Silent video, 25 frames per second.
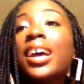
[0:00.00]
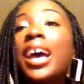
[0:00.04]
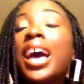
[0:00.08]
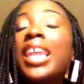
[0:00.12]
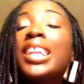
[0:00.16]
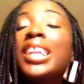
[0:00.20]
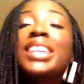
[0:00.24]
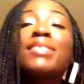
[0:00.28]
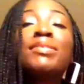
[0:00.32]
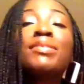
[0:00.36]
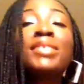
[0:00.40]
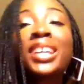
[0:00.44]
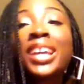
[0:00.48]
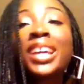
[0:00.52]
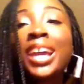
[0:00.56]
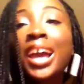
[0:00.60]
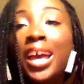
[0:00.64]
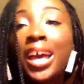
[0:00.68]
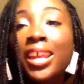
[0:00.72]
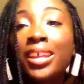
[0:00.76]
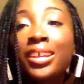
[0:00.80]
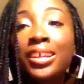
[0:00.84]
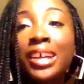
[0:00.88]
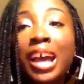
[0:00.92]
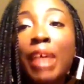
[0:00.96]
I lived in
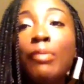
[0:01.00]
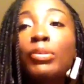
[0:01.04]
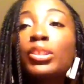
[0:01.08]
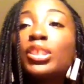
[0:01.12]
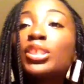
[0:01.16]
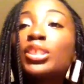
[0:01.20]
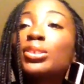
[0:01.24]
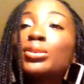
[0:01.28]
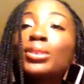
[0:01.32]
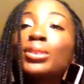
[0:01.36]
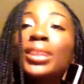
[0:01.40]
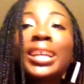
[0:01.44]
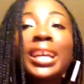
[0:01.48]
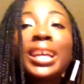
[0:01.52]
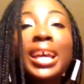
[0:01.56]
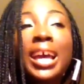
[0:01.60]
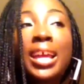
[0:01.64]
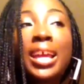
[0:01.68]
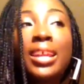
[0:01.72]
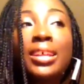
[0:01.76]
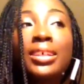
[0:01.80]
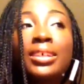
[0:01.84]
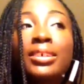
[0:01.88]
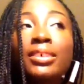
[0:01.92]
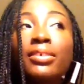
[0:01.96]
Ghana. I went to school in
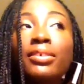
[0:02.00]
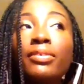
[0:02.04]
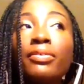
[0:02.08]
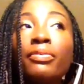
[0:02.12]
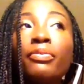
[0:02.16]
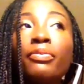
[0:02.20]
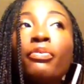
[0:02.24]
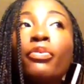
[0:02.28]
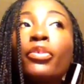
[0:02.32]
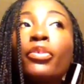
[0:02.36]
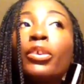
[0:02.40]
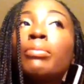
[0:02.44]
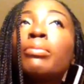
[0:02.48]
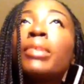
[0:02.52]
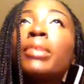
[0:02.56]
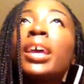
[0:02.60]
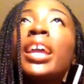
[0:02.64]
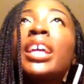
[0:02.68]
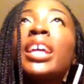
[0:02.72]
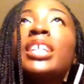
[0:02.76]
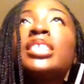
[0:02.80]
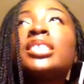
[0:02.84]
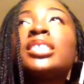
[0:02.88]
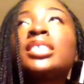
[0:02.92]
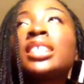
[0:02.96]
Ghana from
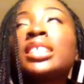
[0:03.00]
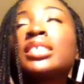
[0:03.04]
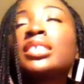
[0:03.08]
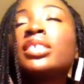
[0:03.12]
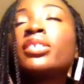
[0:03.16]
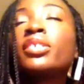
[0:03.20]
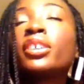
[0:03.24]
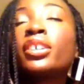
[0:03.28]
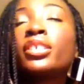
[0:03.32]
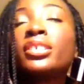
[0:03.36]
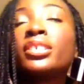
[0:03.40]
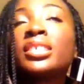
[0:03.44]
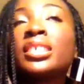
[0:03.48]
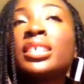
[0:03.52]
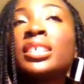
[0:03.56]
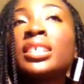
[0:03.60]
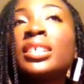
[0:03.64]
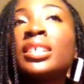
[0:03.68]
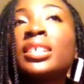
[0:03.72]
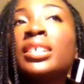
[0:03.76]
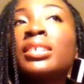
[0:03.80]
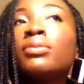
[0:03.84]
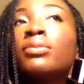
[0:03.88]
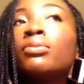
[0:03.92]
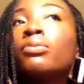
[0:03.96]
age 10 to
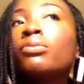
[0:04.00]
13.